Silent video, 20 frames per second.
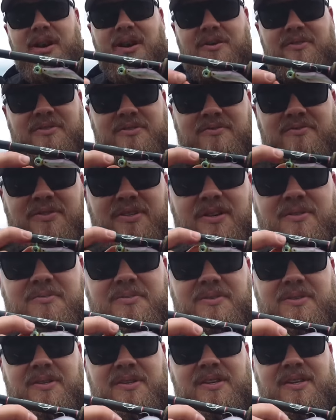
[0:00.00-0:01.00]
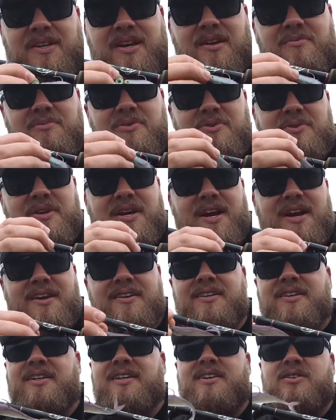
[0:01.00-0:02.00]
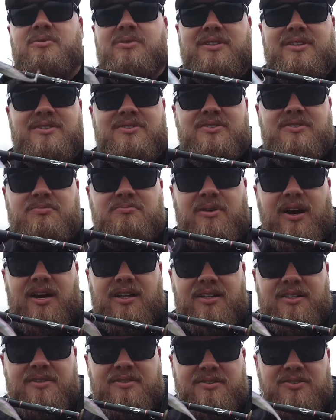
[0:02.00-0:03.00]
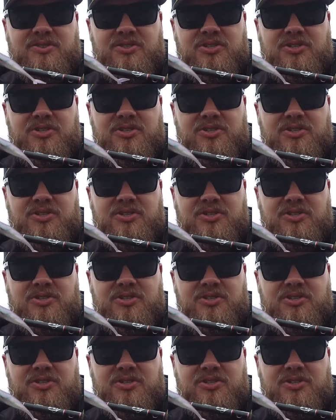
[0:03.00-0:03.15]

ounce VMC neon moon eye with the smallest